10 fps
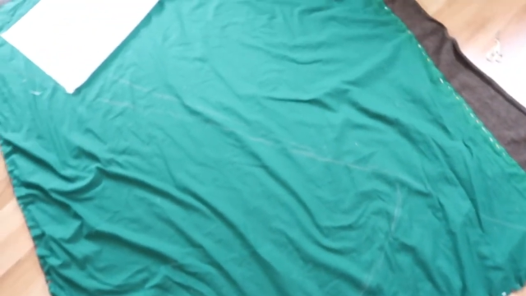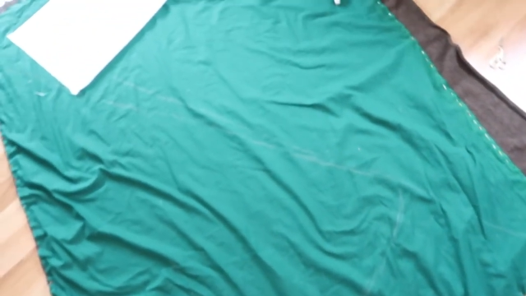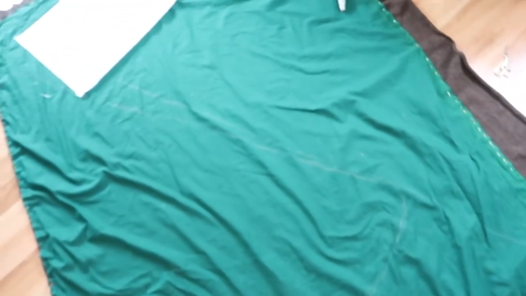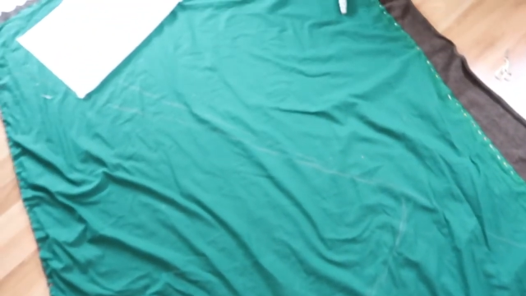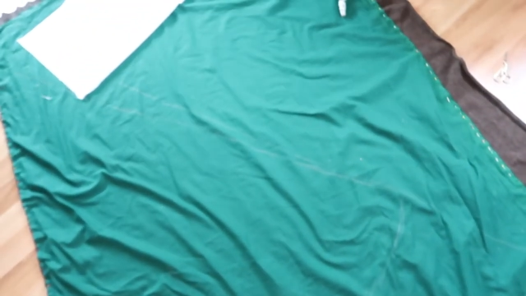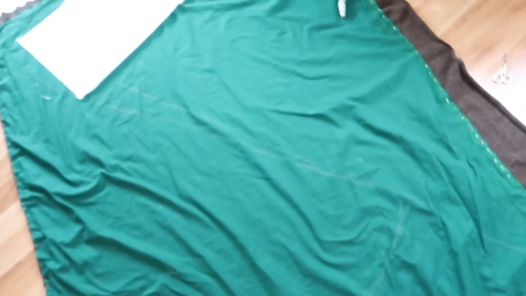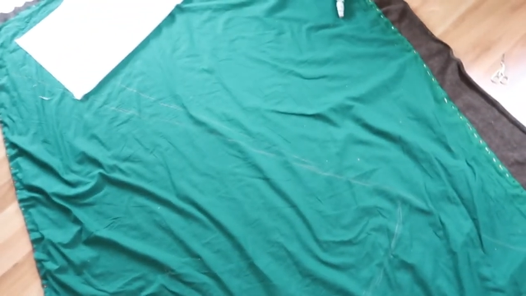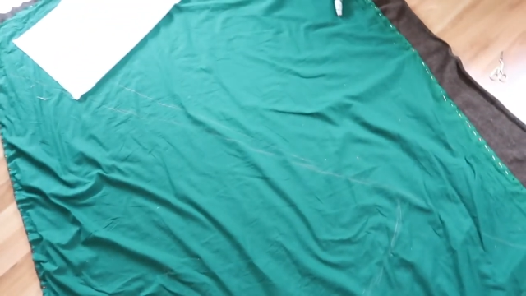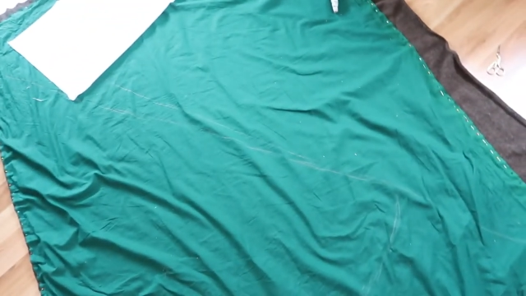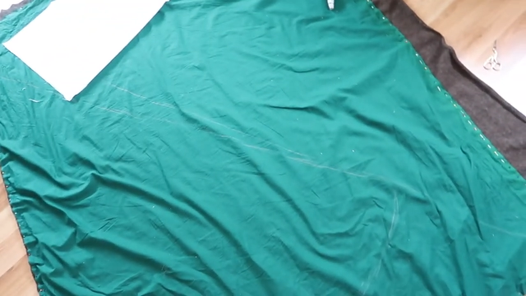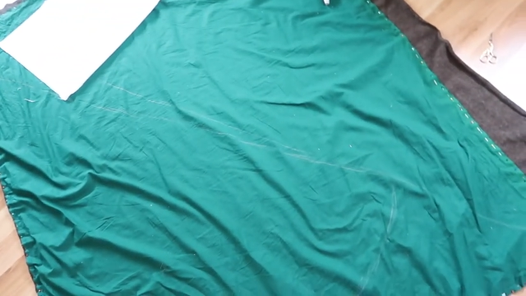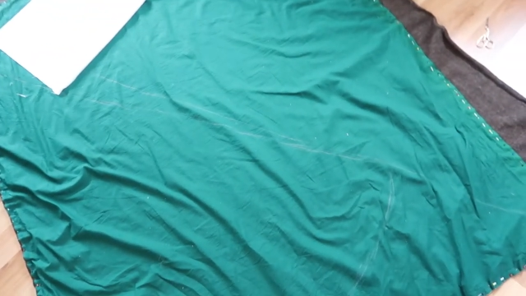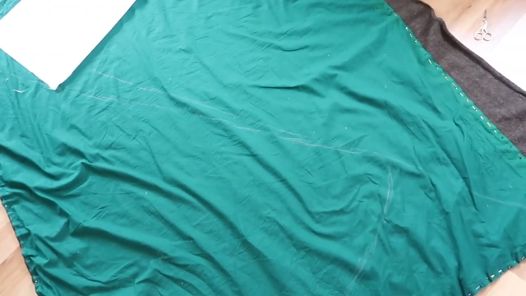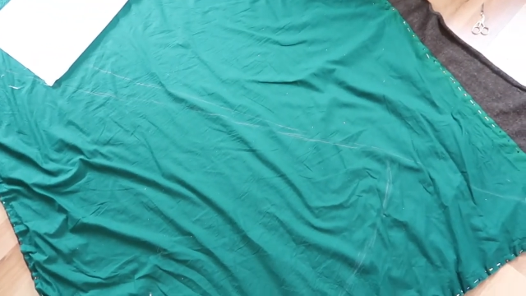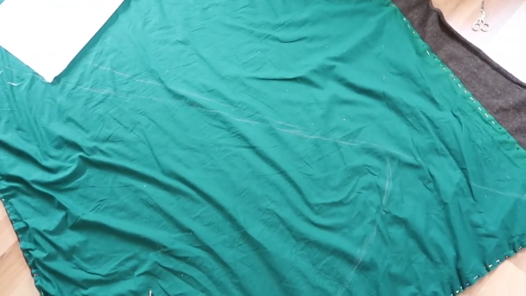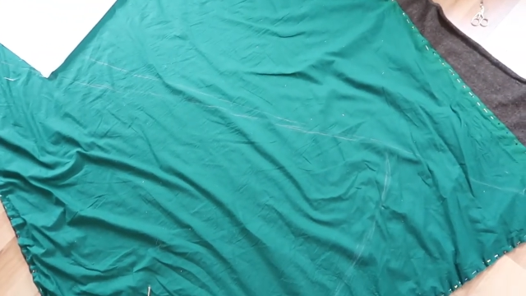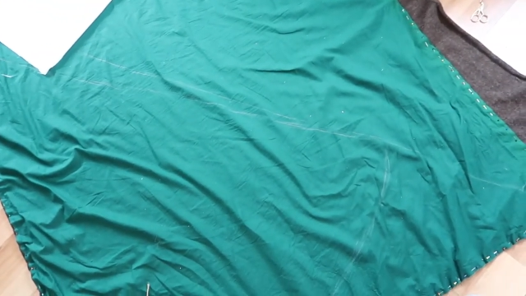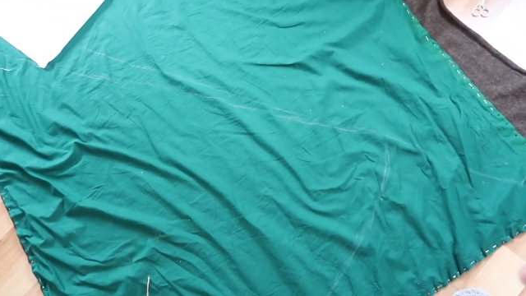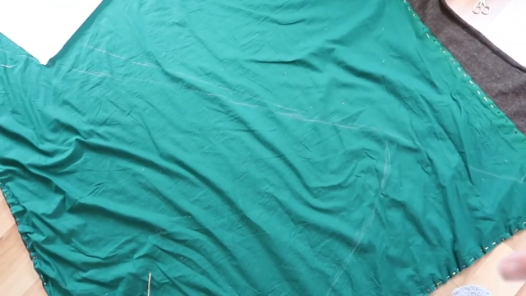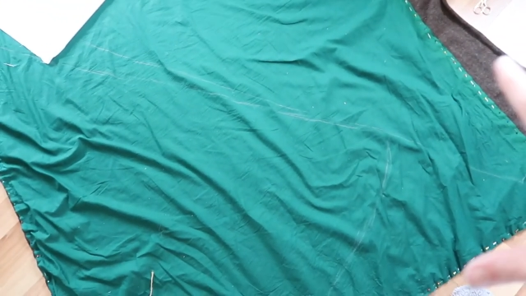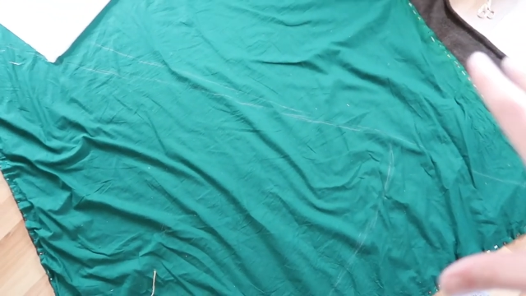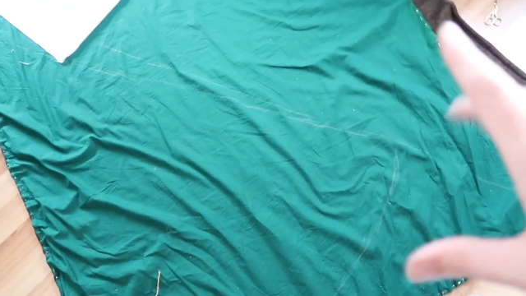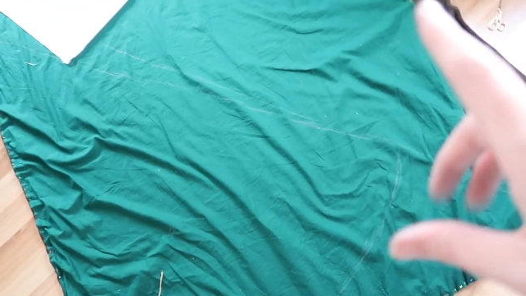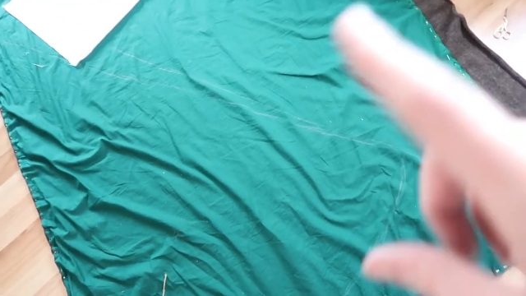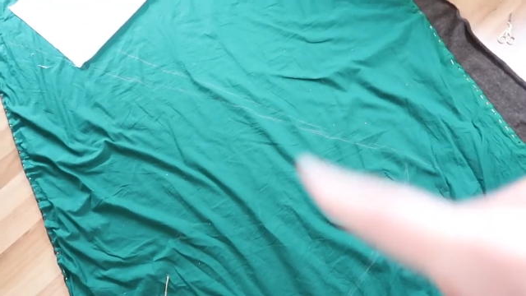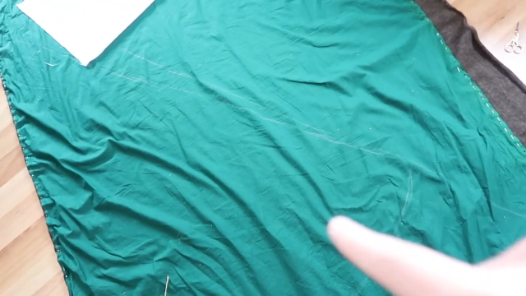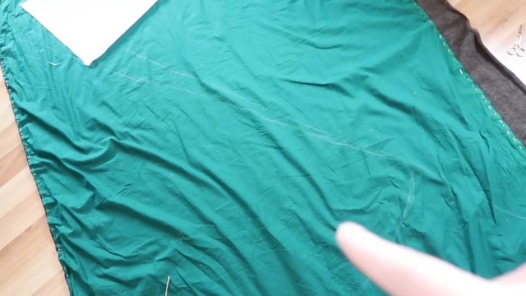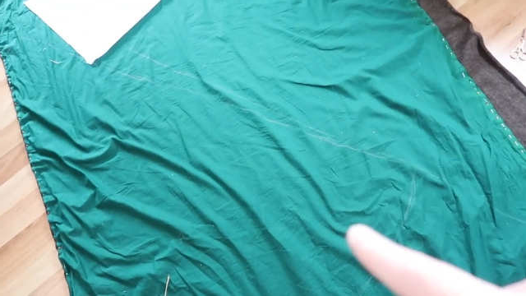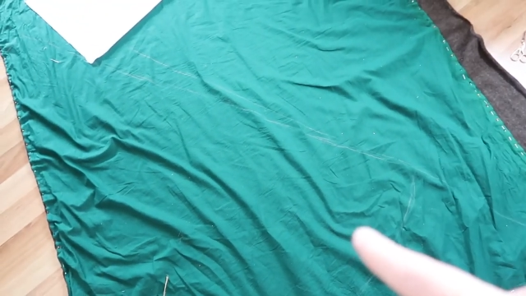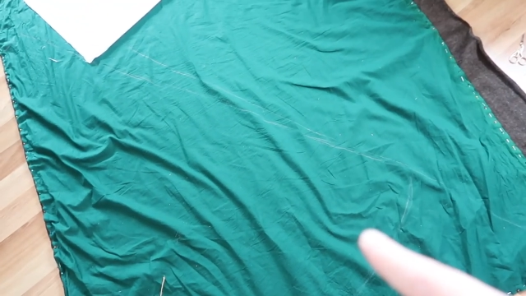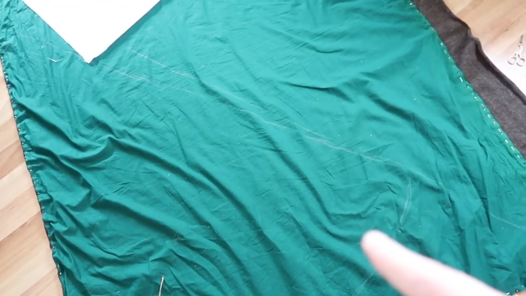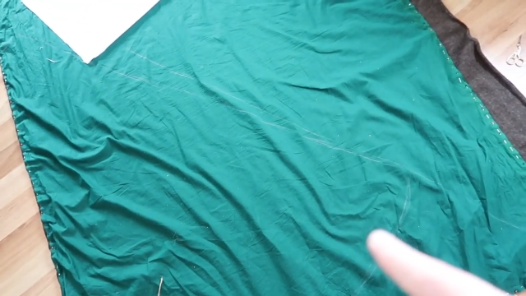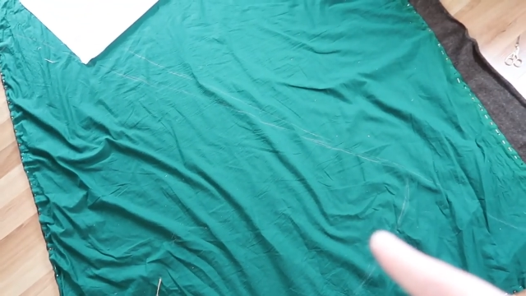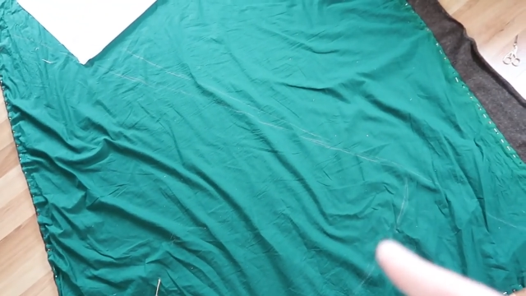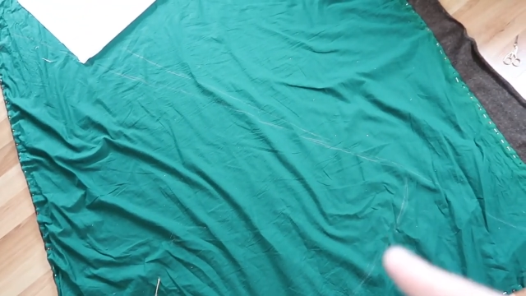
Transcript: (no speaker visible)